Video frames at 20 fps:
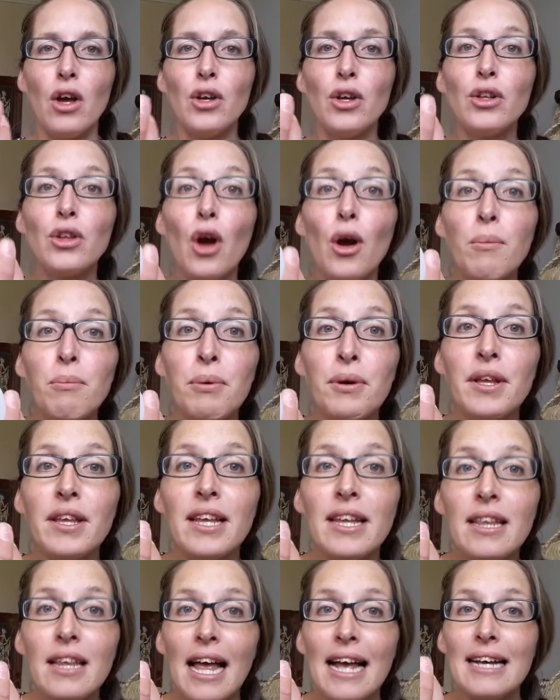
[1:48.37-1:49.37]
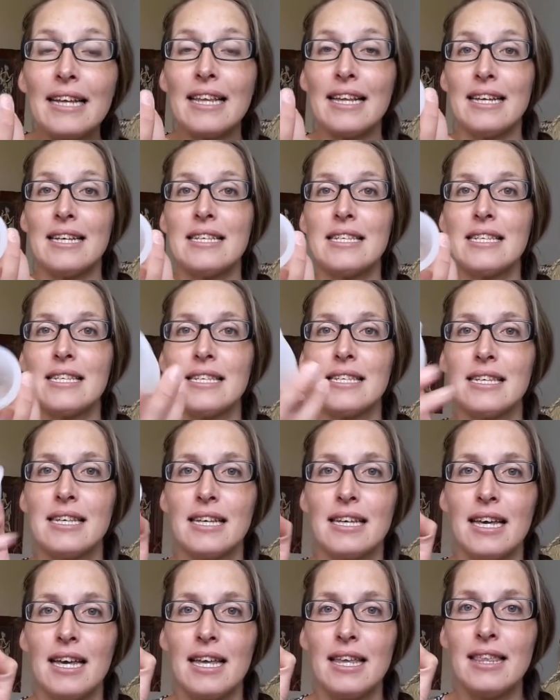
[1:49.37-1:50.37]
You don't put it in like this.
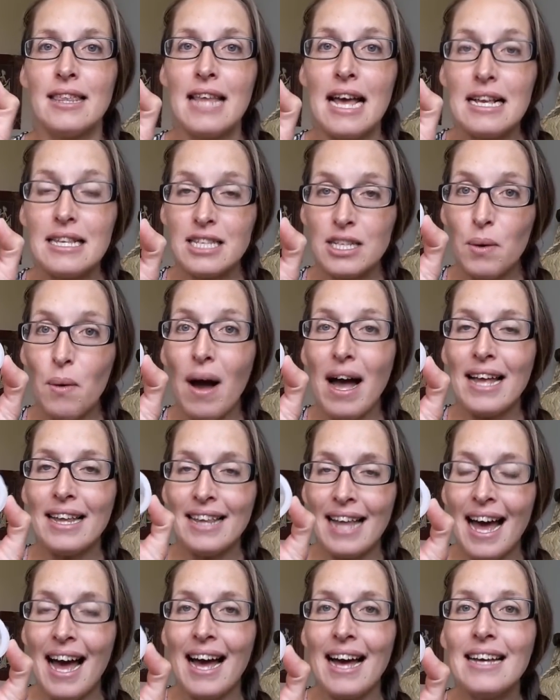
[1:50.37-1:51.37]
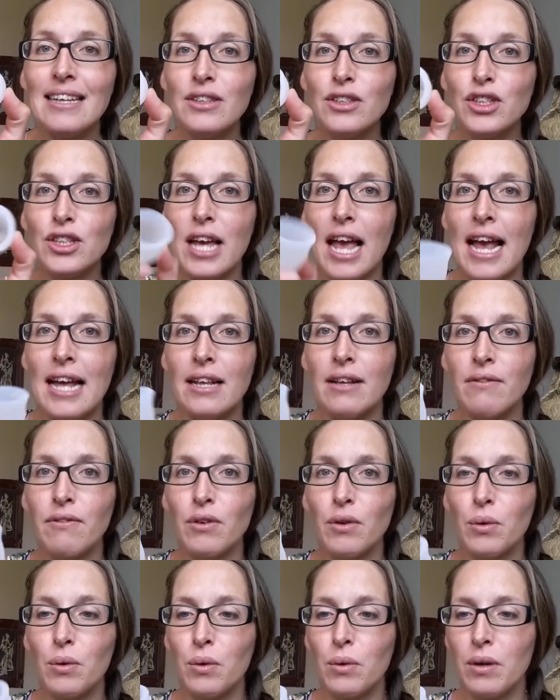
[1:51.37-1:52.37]
That's quite large, and if
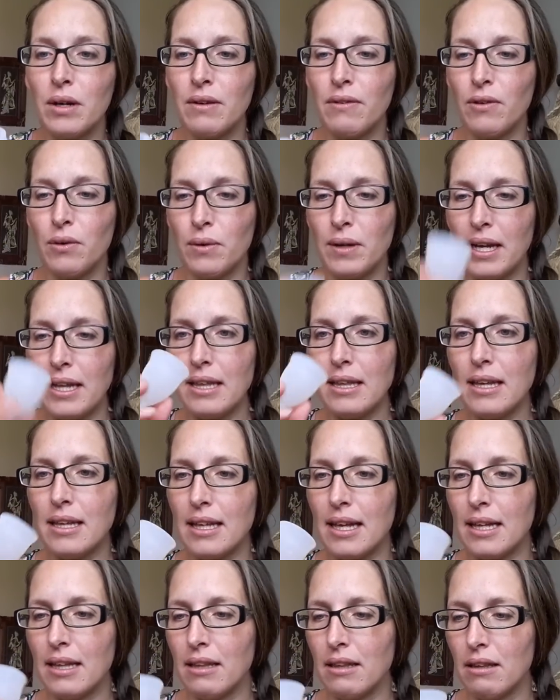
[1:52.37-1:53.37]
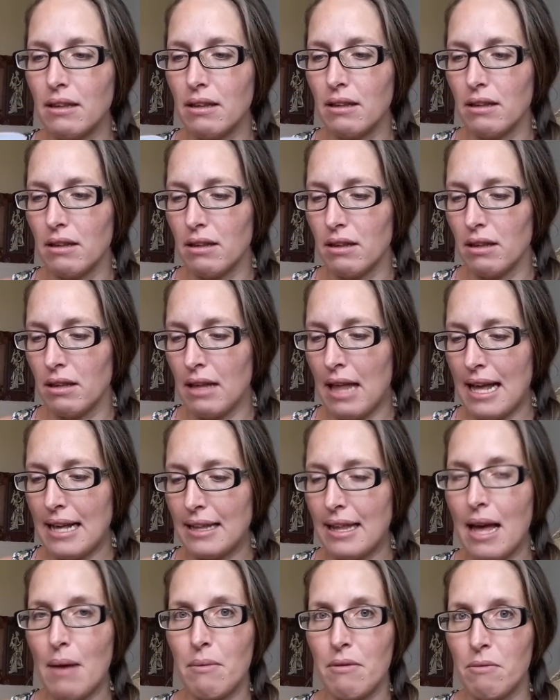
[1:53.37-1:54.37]
you're getting it in like
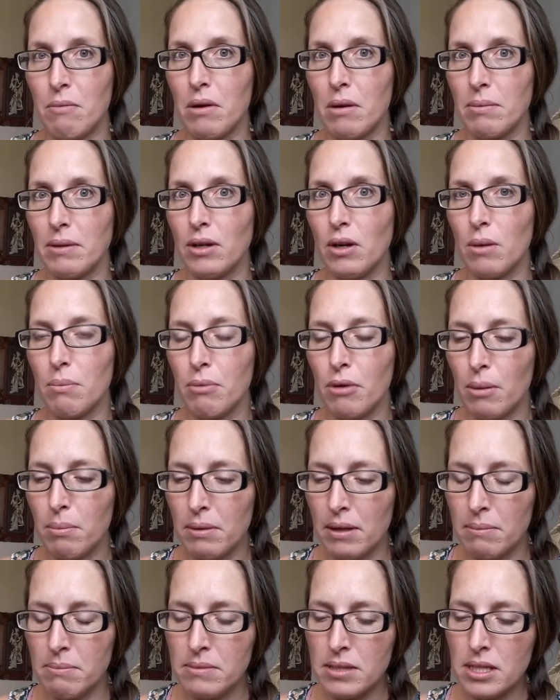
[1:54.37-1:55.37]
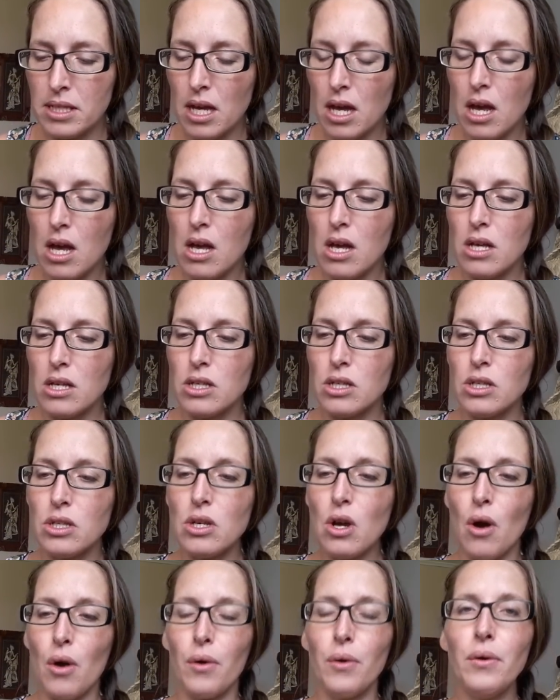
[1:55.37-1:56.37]
that, we've probably got problems.
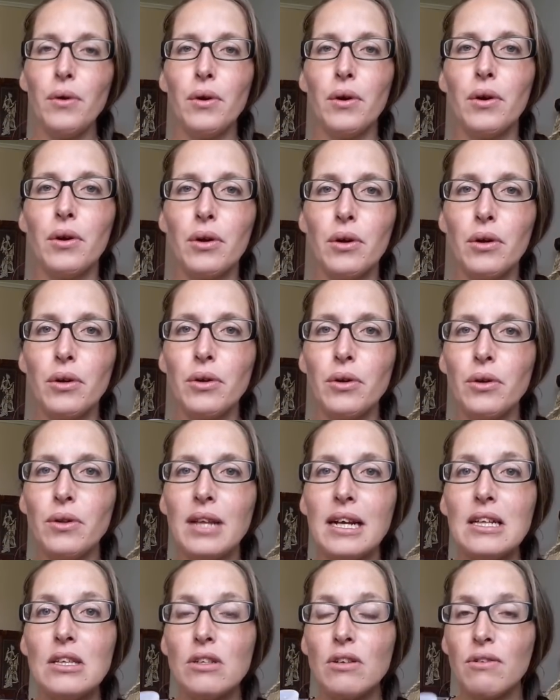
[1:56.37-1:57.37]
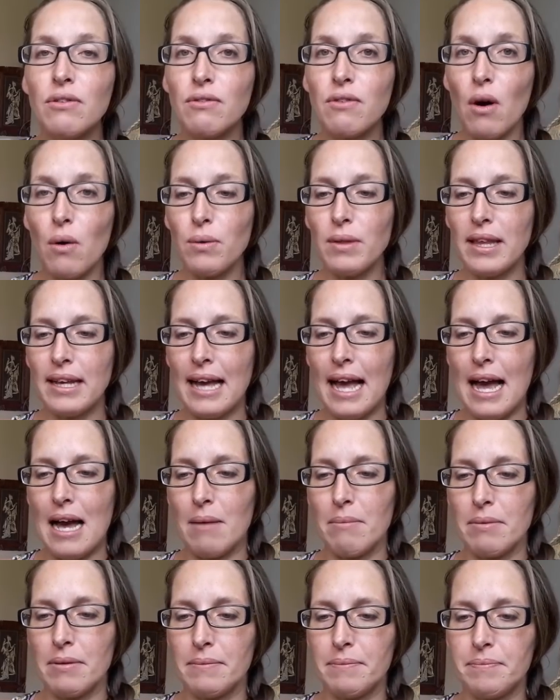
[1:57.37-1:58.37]
So you need to fold the
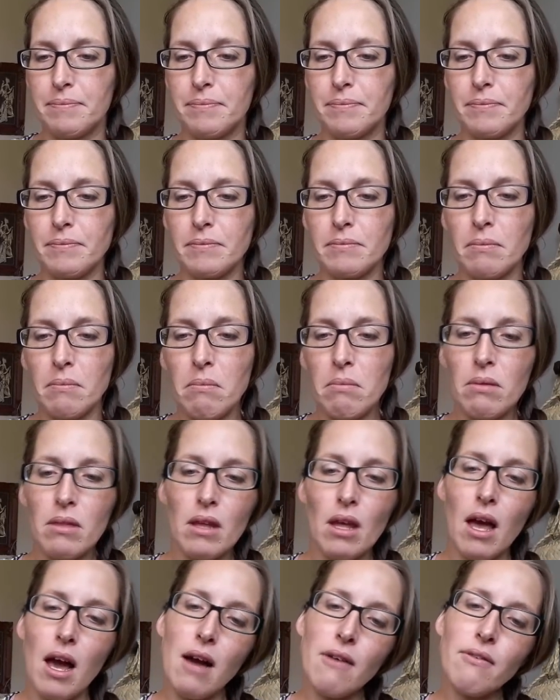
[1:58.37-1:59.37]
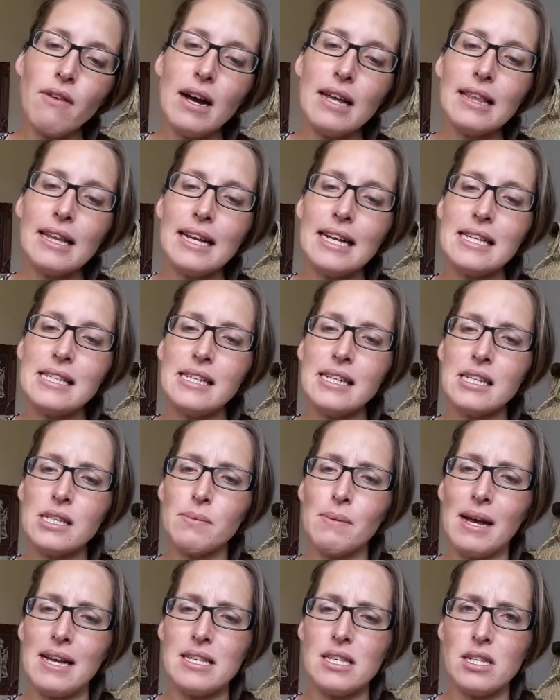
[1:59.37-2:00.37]
cup. I find the
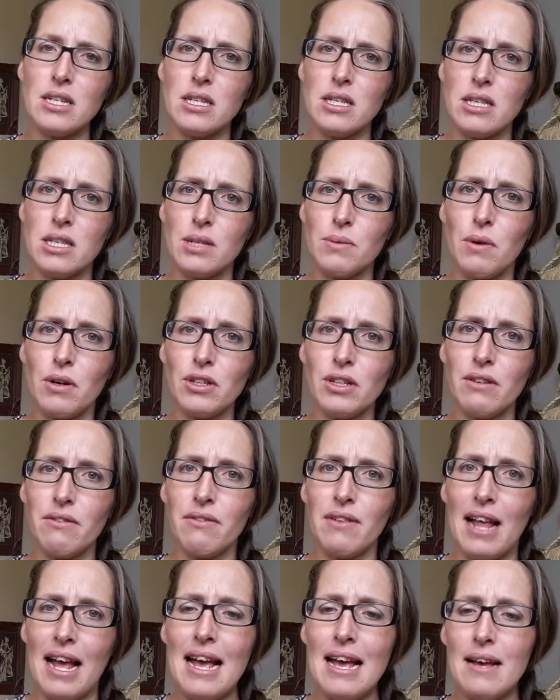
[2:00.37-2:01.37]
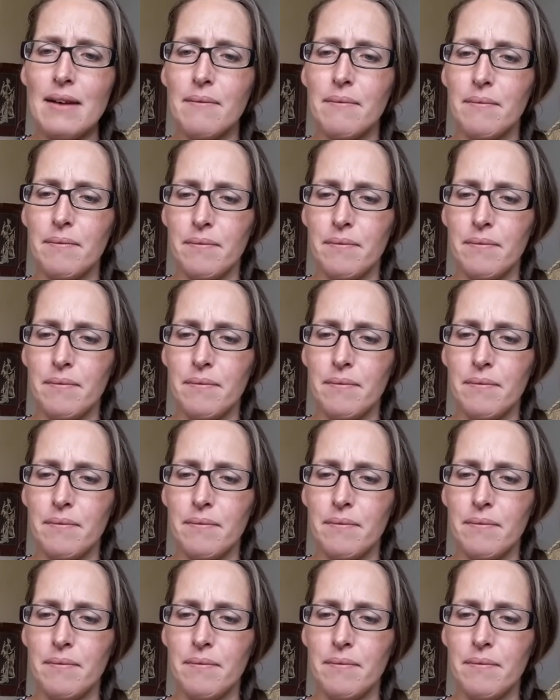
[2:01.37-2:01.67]
easiest way is just to squash it flat,